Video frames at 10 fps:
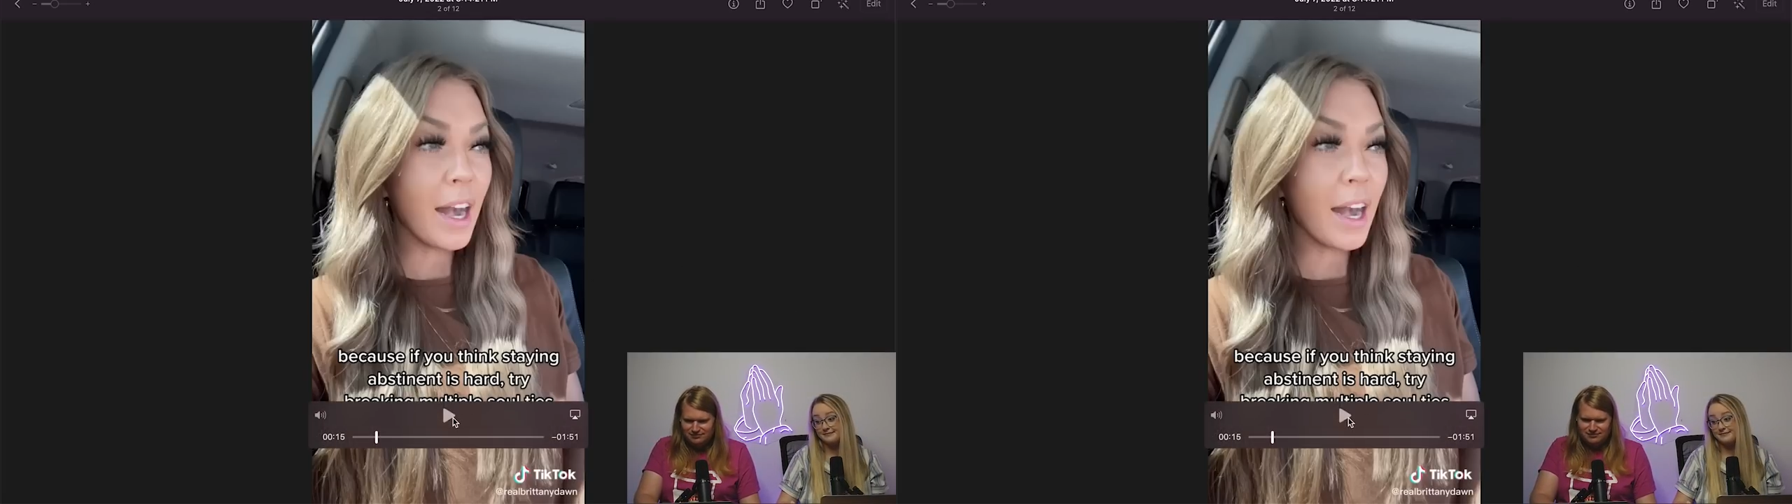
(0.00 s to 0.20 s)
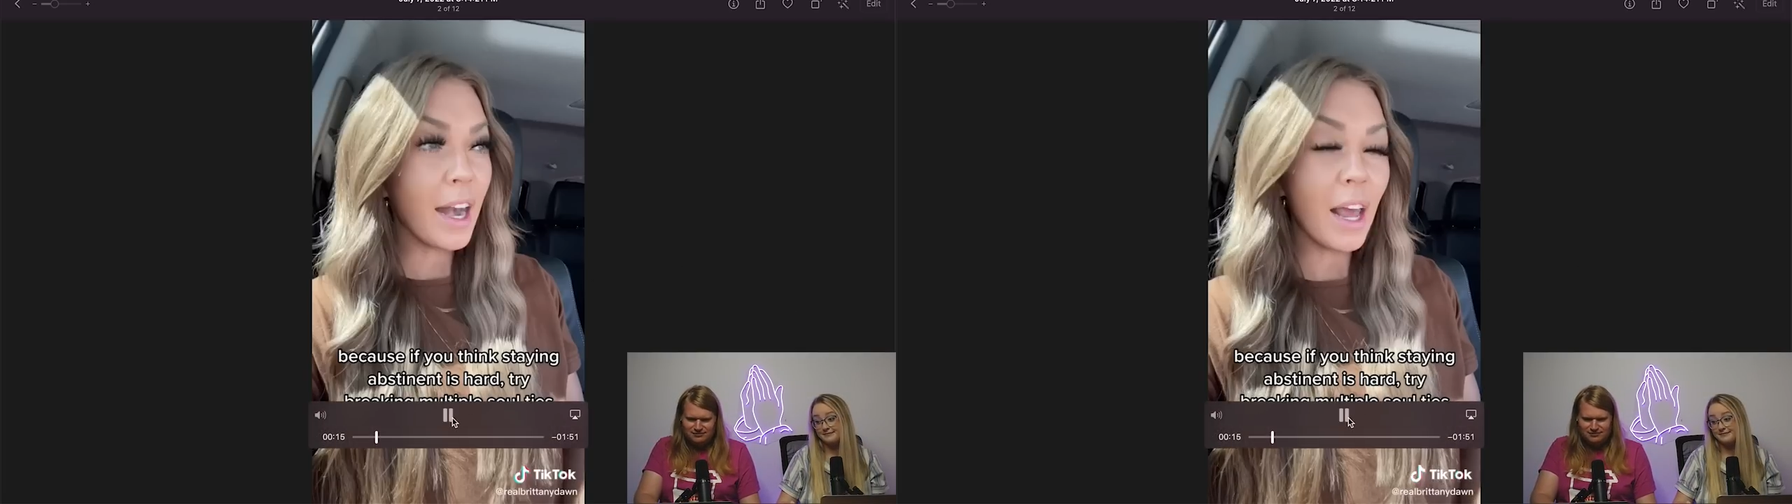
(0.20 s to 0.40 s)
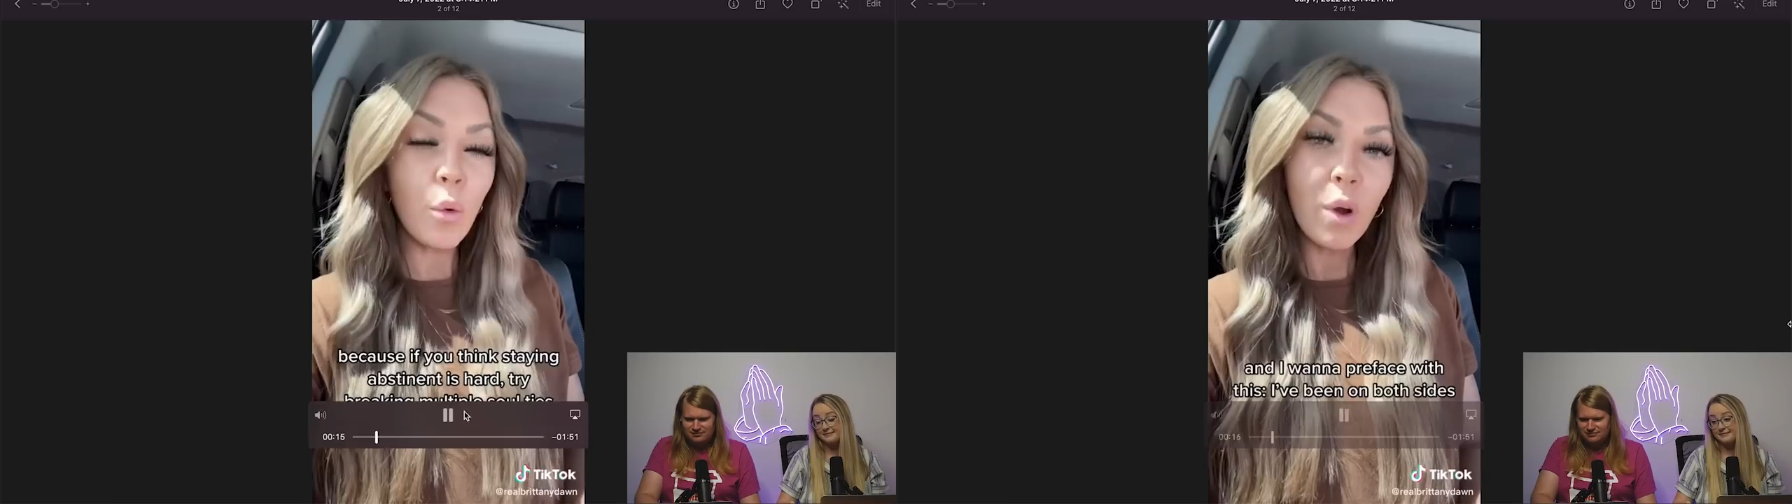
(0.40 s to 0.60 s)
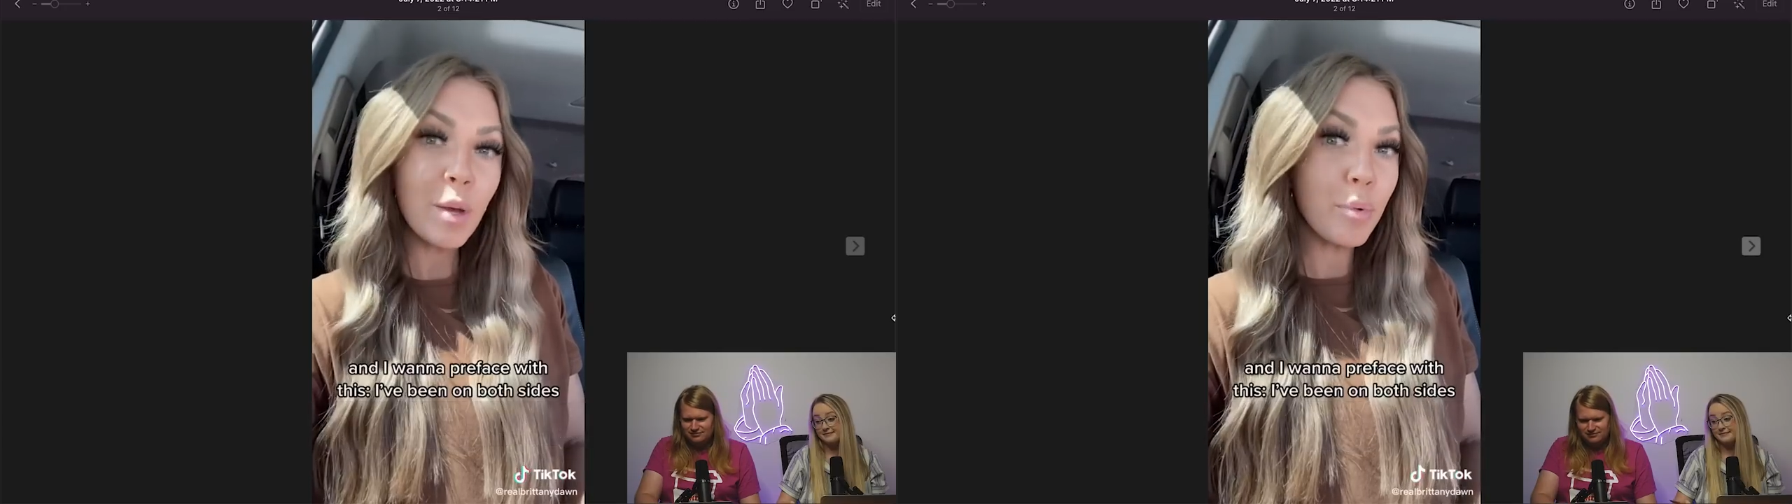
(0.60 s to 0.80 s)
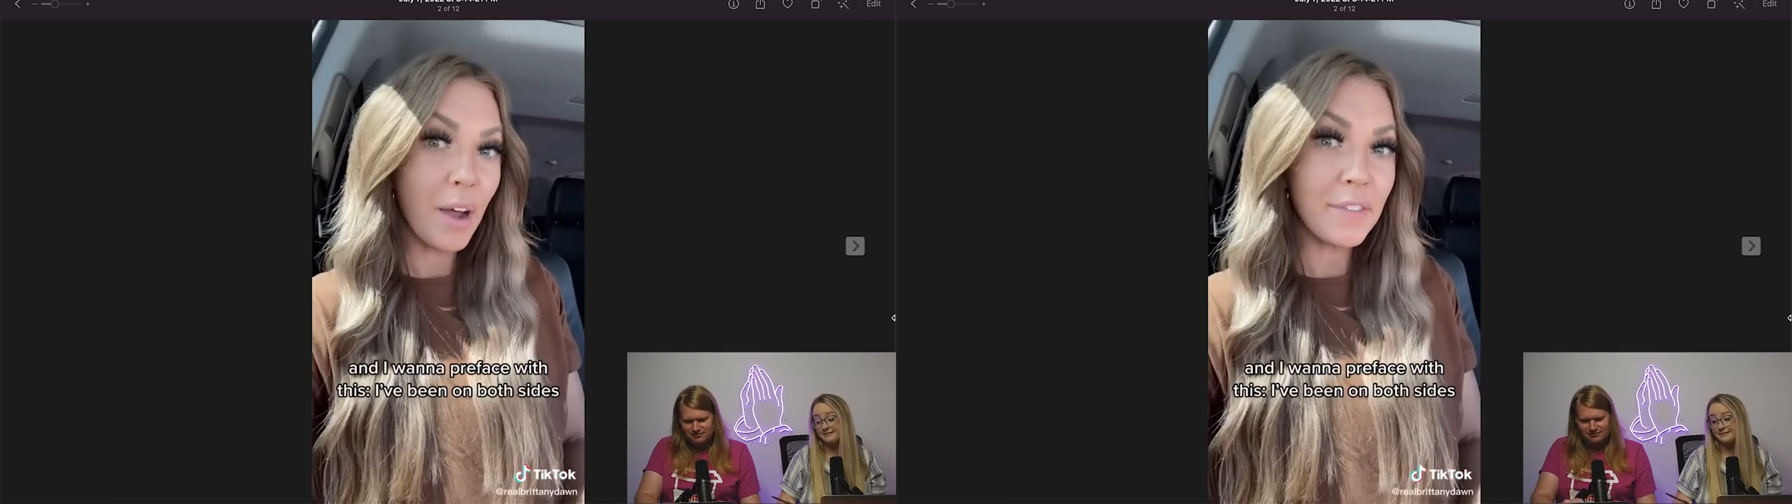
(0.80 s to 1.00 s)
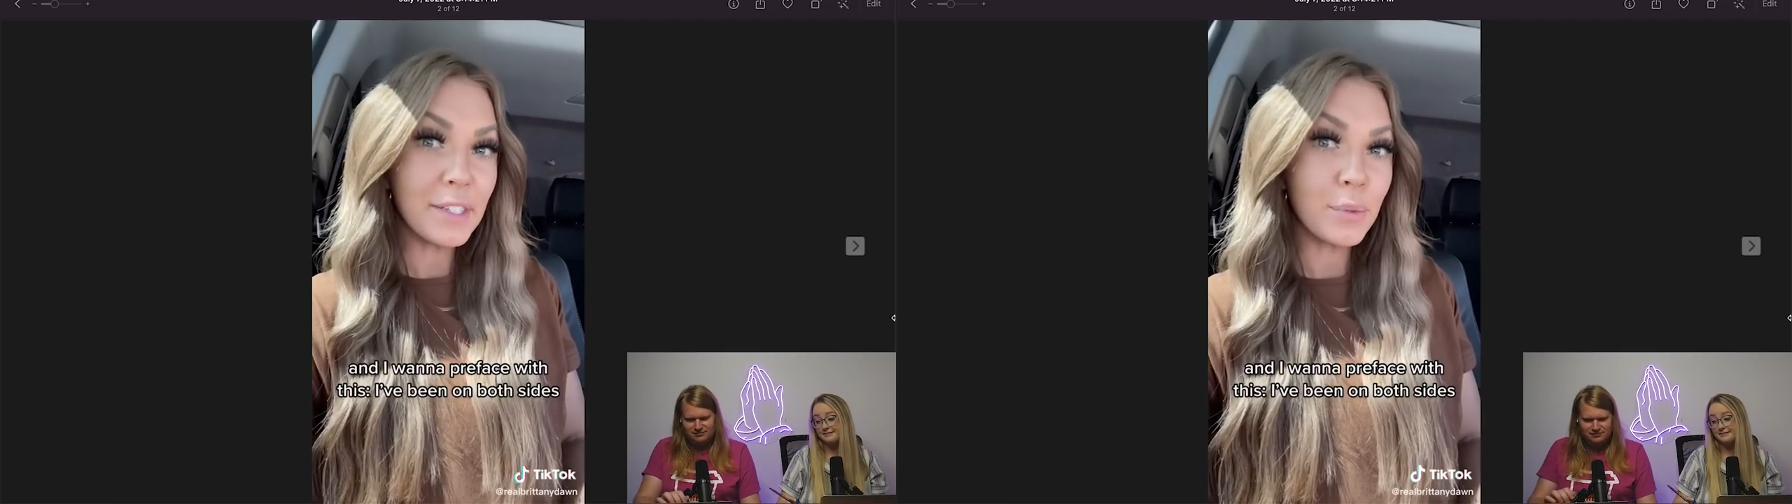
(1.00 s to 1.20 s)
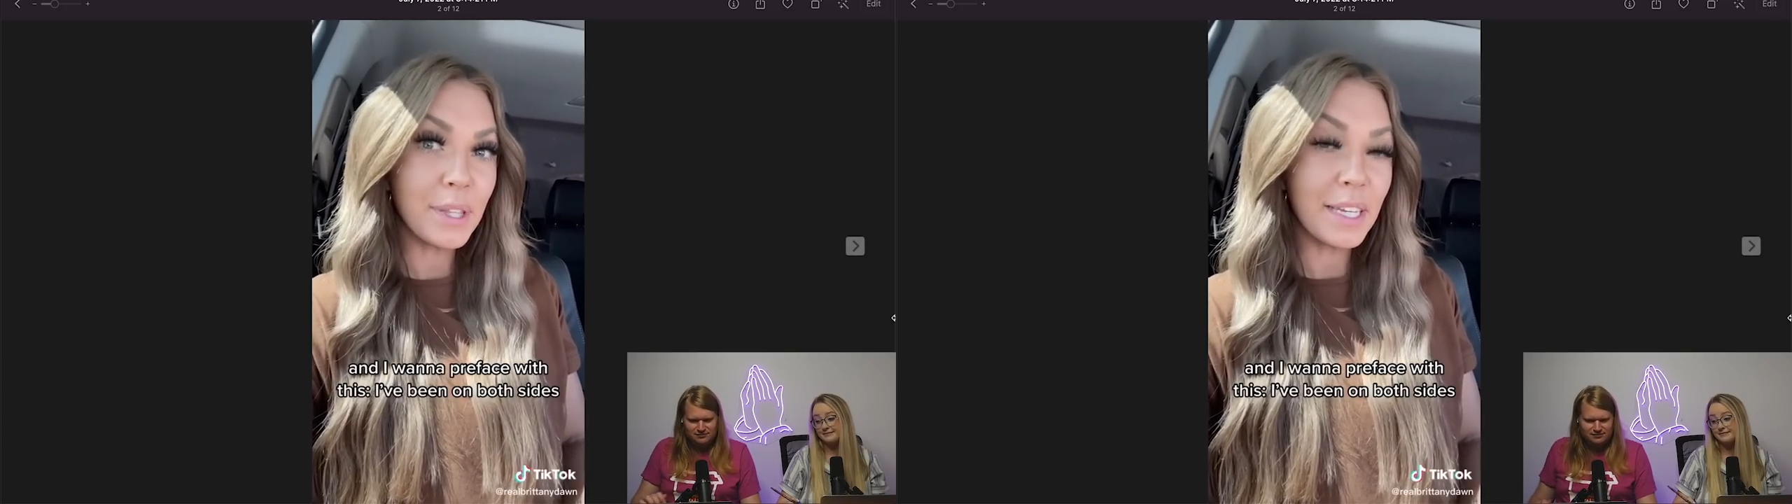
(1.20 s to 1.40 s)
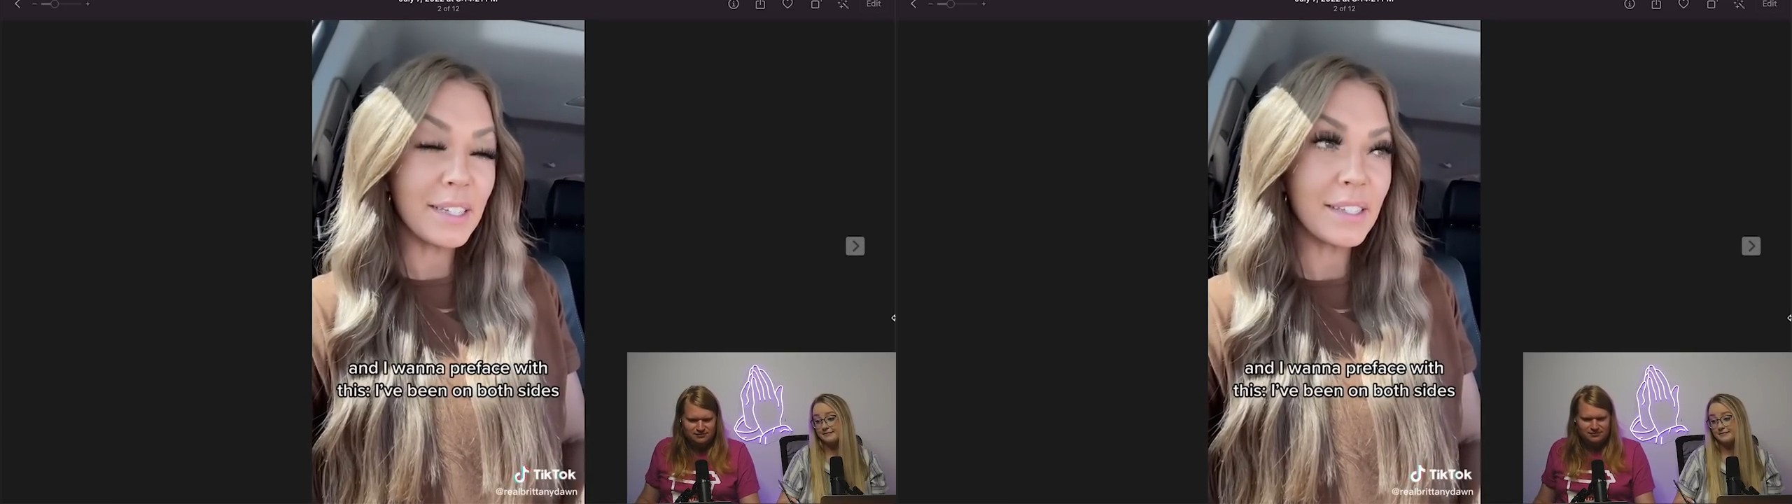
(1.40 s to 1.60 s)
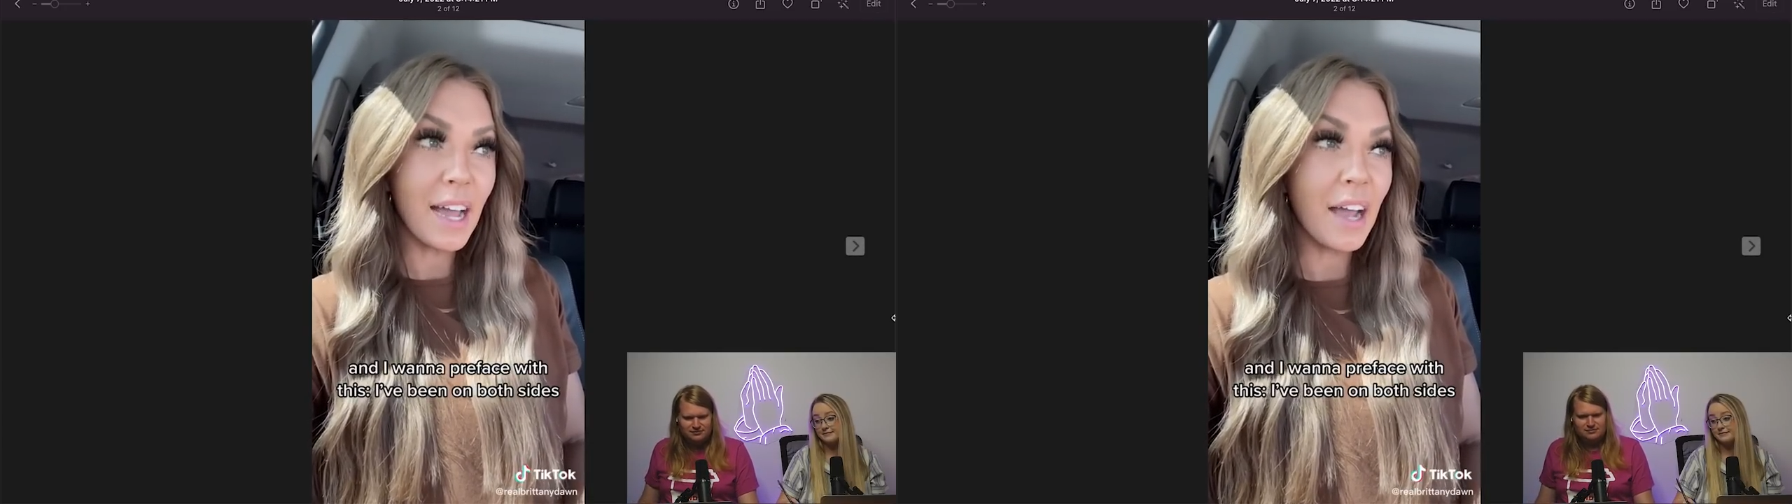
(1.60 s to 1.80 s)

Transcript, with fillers: And I want to preface with this.